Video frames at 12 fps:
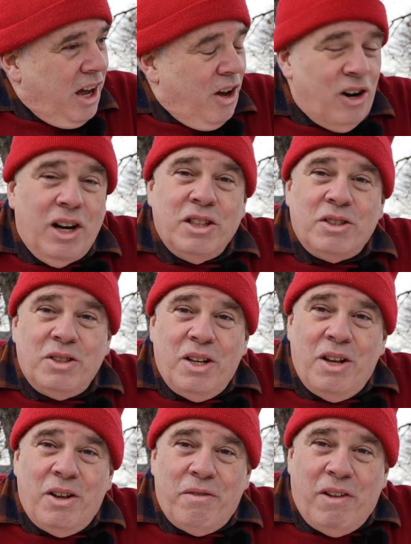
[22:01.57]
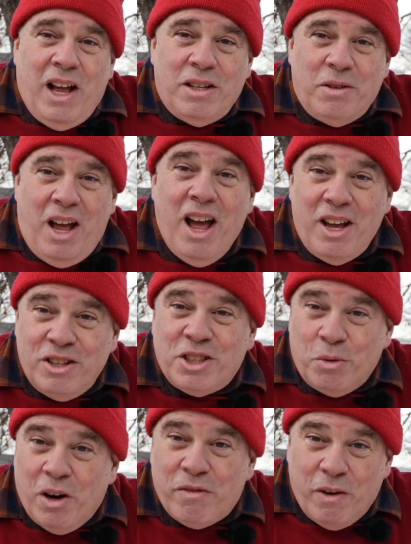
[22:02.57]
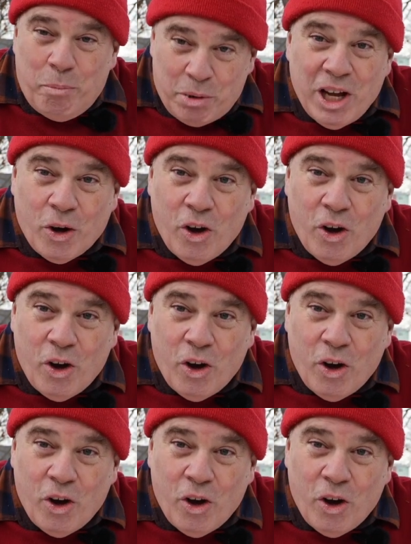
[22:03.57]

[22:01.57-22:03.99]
I used to work for a big